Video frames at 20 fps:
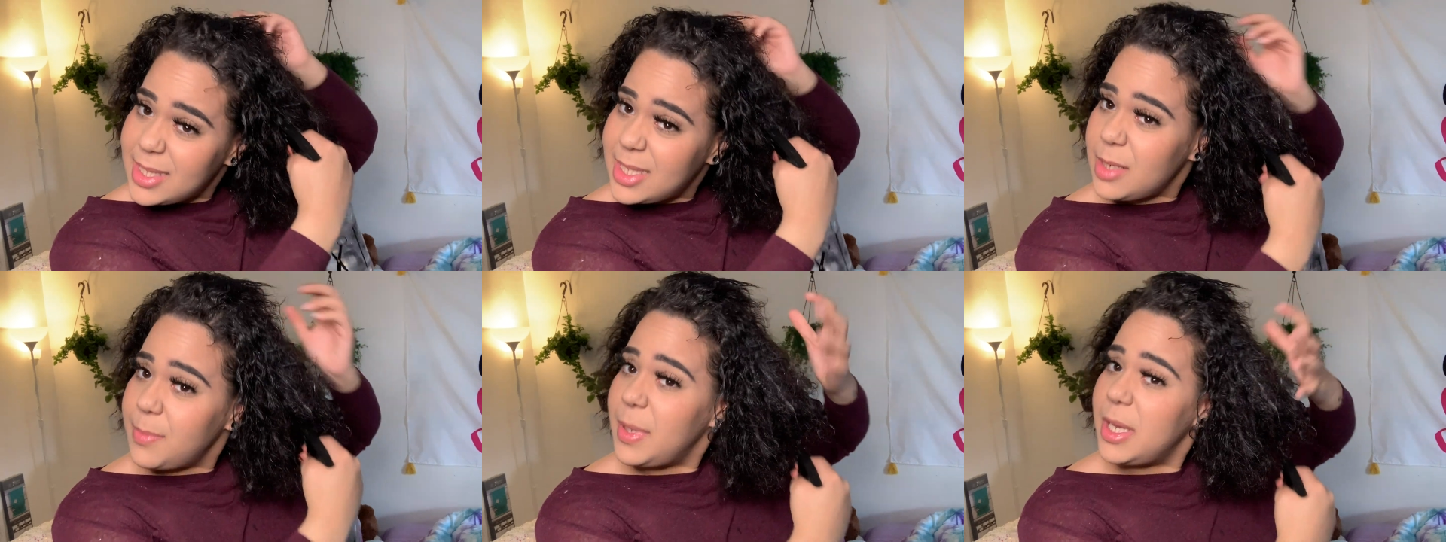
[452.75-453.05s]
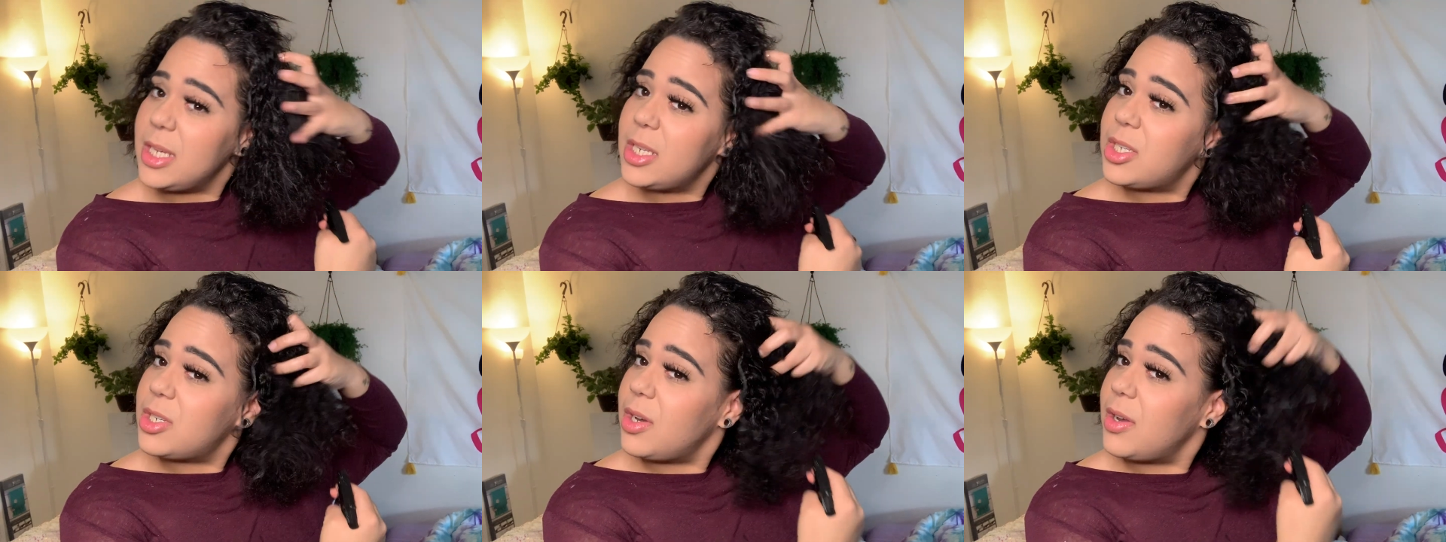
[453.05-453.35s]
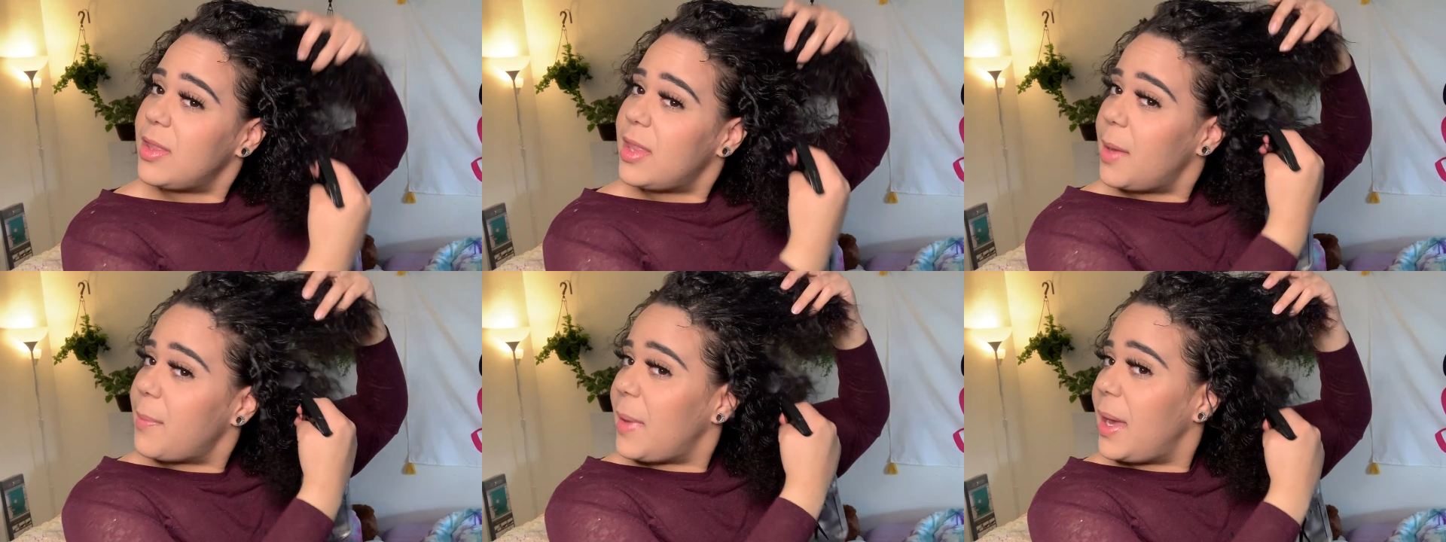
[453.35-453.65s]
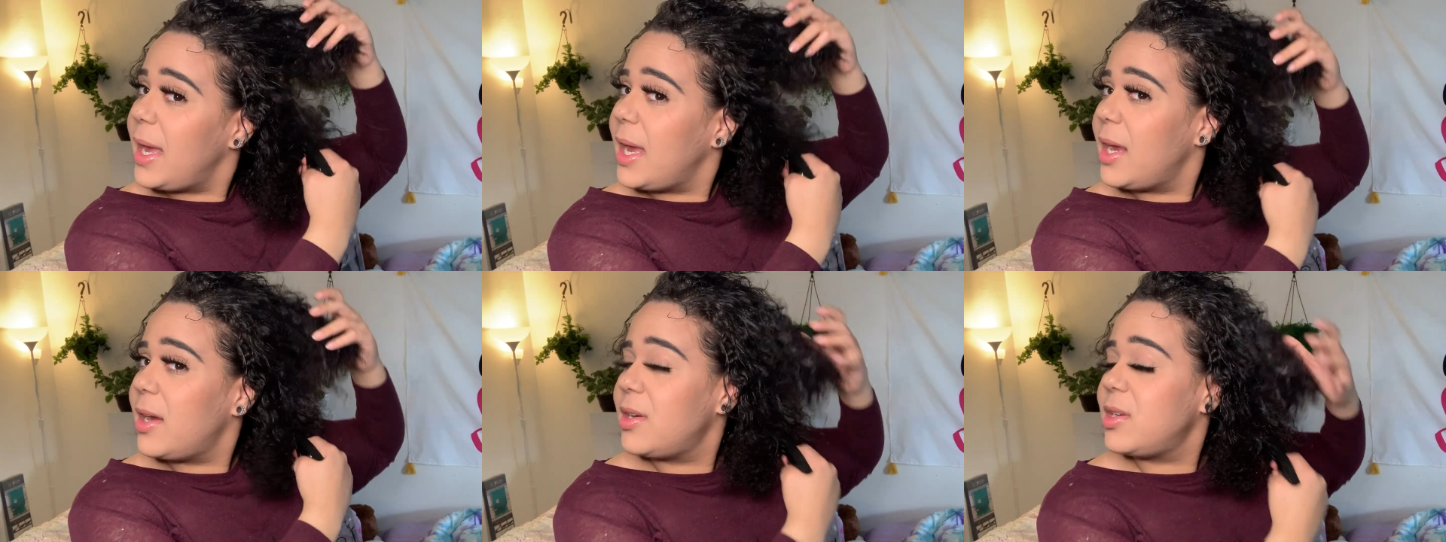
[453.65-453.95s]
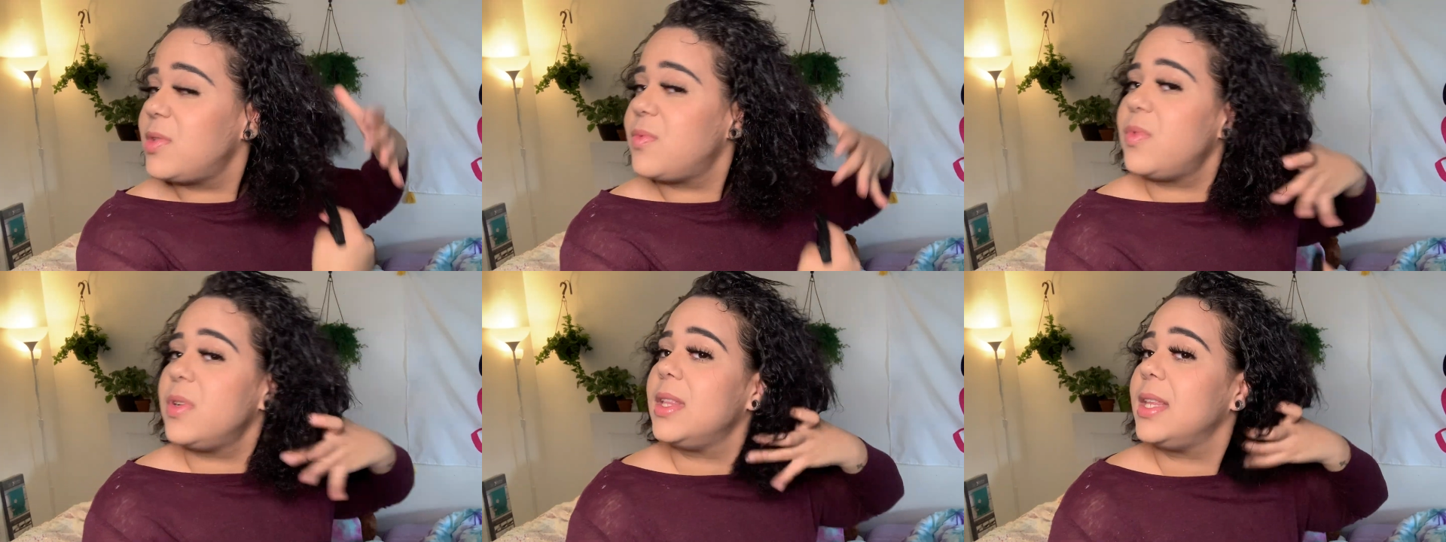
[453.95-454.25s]
to make sure that my hair
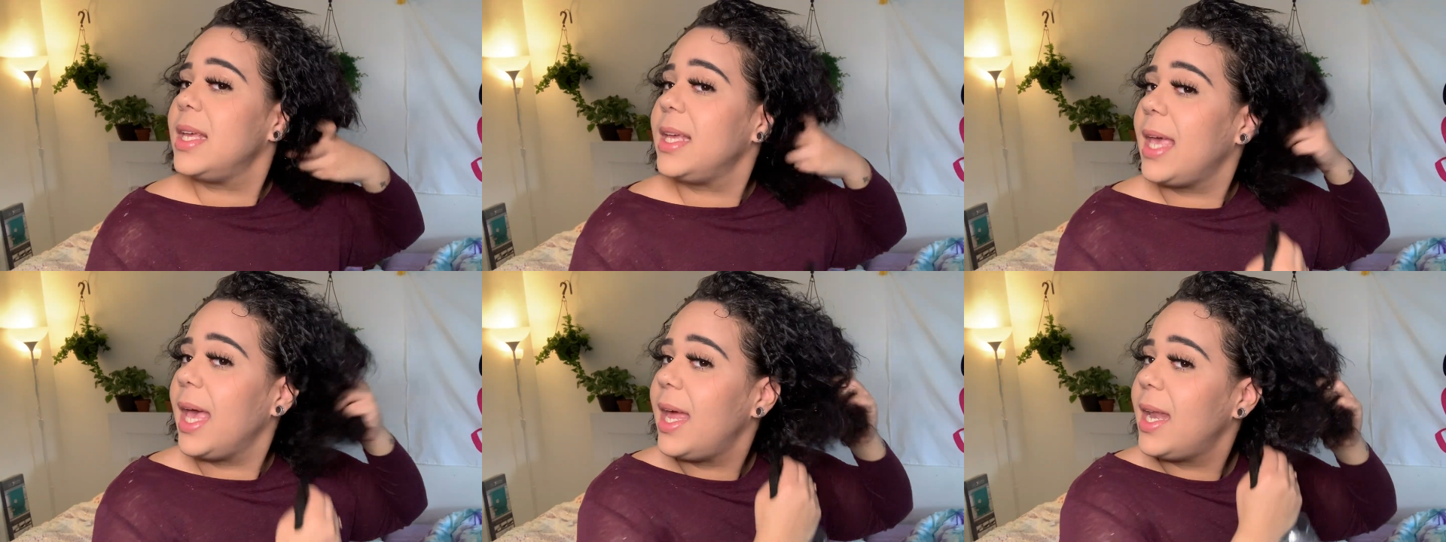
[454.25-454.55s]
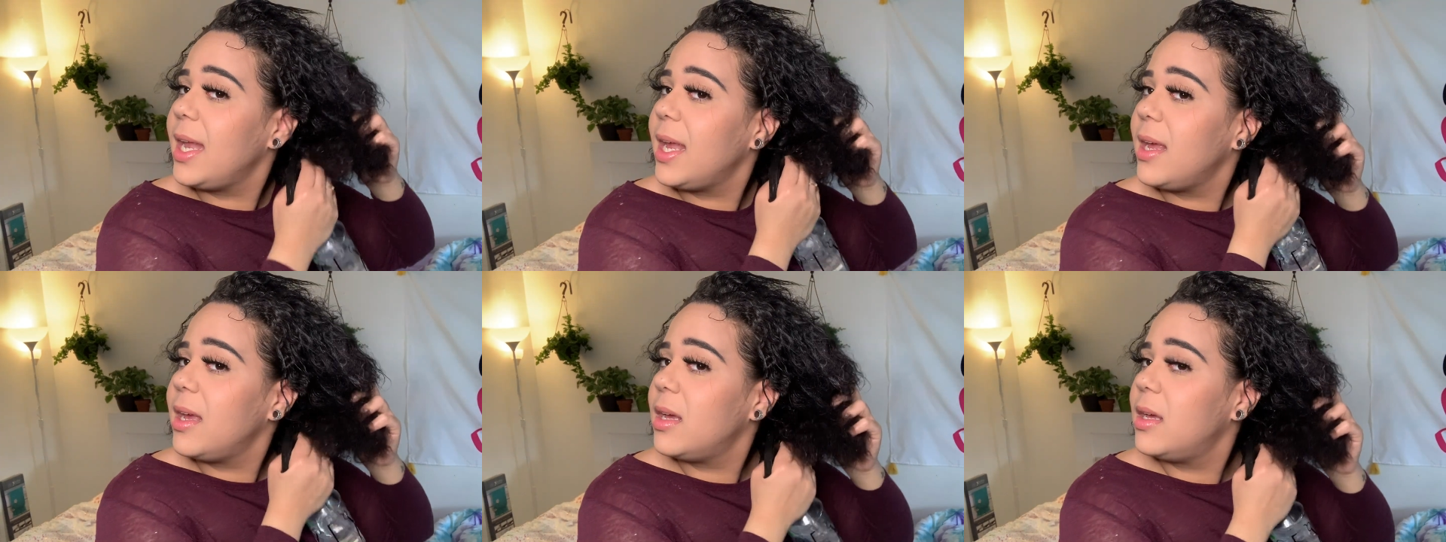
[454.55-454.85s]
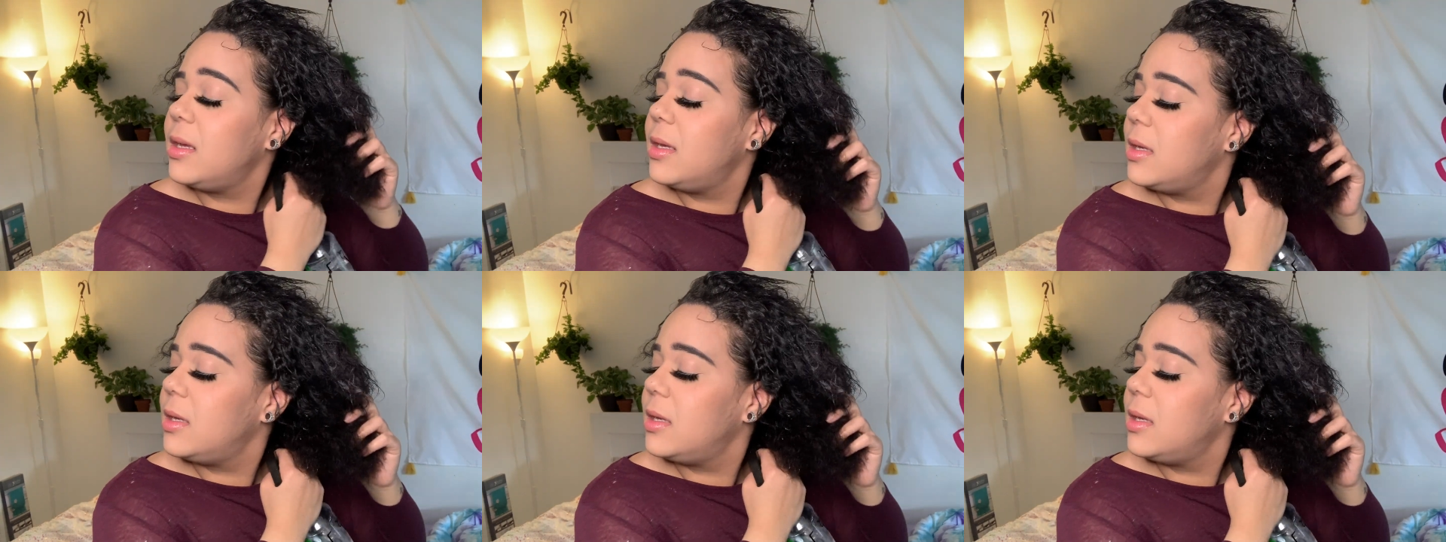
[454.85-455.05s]
is really getting